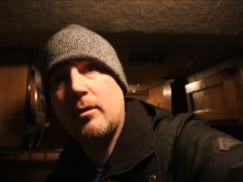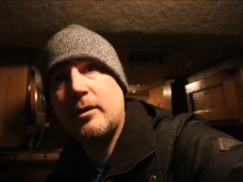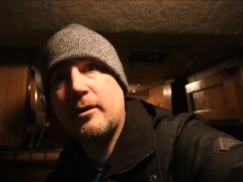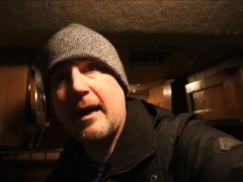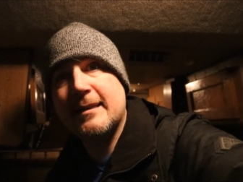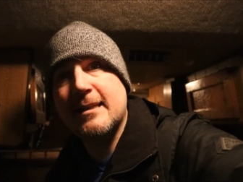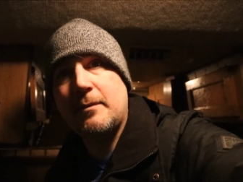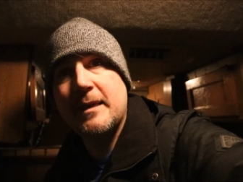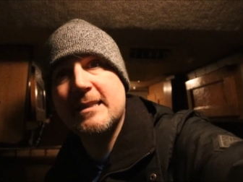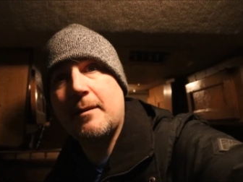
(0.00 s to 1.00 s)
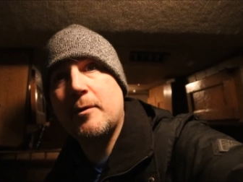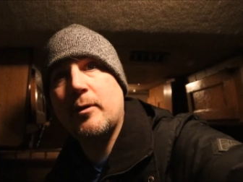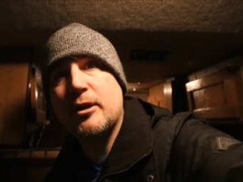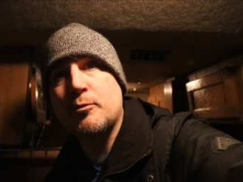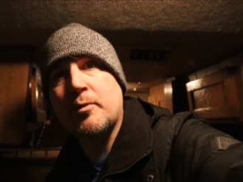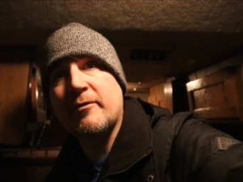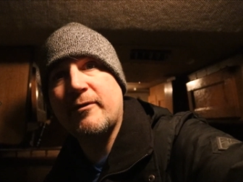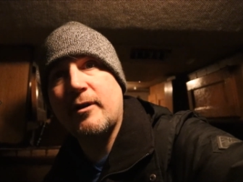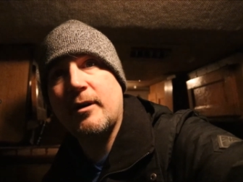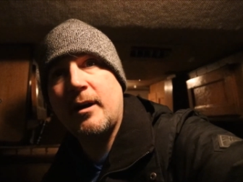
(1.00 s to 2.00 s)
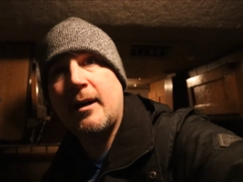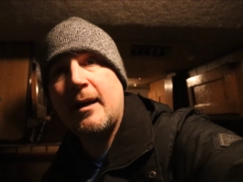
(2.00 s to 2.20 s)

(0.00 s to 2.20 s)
You got to tell me. Tell me what you prefer.